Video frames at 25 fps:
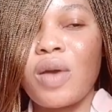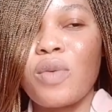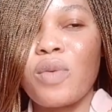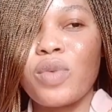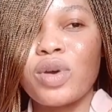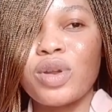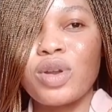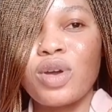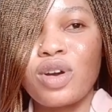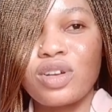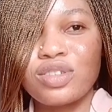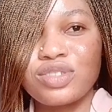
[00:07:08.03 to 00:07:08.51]

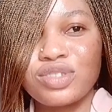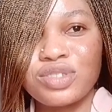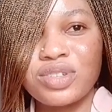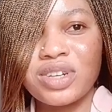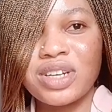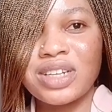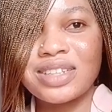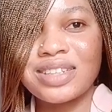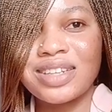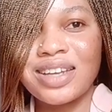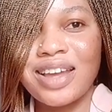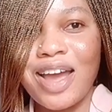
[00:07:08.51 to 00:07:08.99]

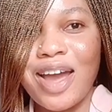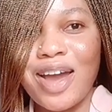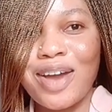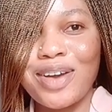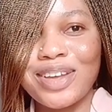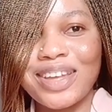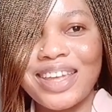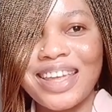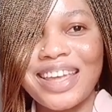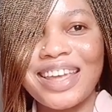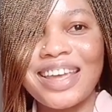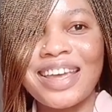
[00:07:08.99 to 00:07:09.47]
100
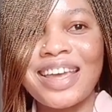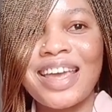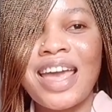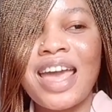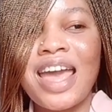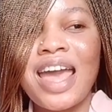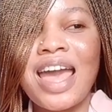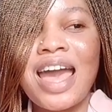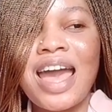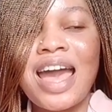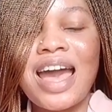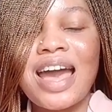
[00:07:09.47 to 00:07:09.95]
okay
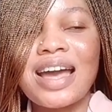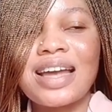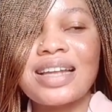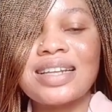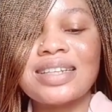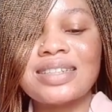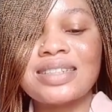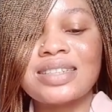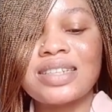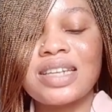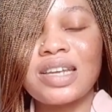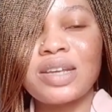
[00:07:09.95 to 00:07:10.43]

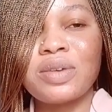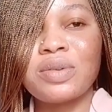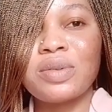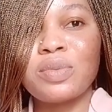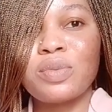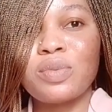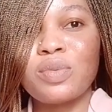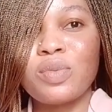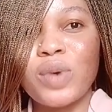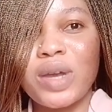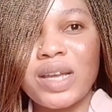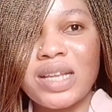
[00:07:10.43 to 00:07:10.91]
and it
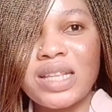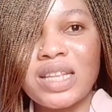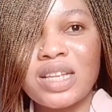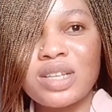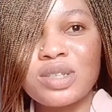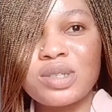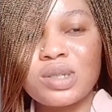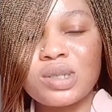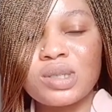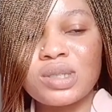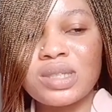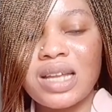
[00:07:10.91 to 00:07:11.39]

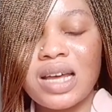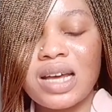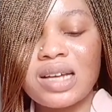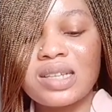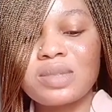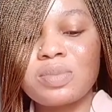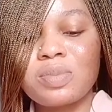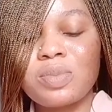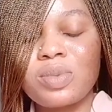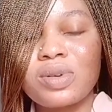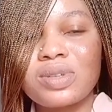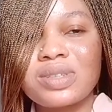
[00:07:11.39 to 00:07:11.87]
whitening your dark
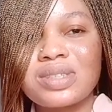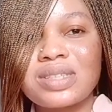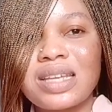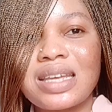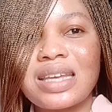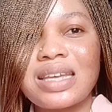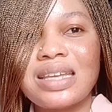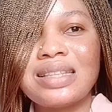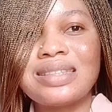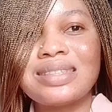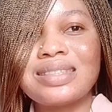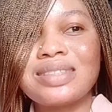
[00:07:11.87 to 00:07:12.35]
spots
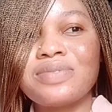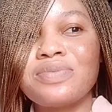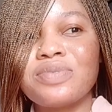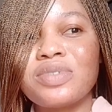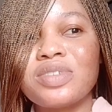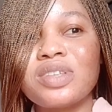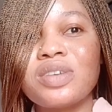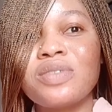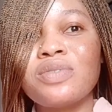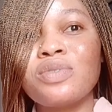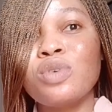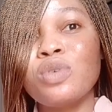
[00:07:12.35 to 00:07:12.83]
it's,
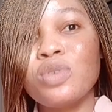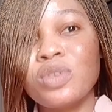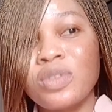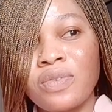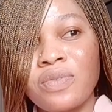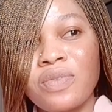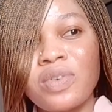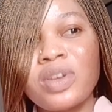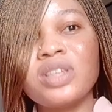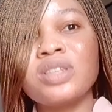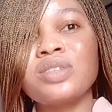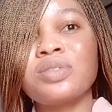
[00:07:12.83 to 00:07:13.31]
it's a good
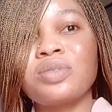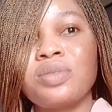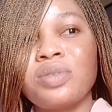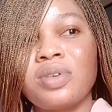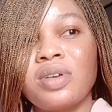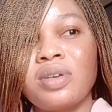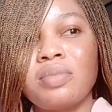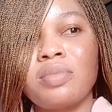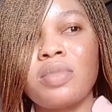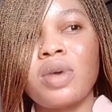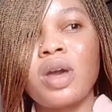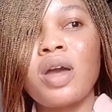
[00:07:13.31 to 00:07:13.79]
face
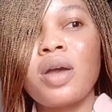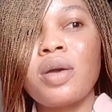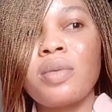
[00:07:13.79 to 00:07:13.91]
cream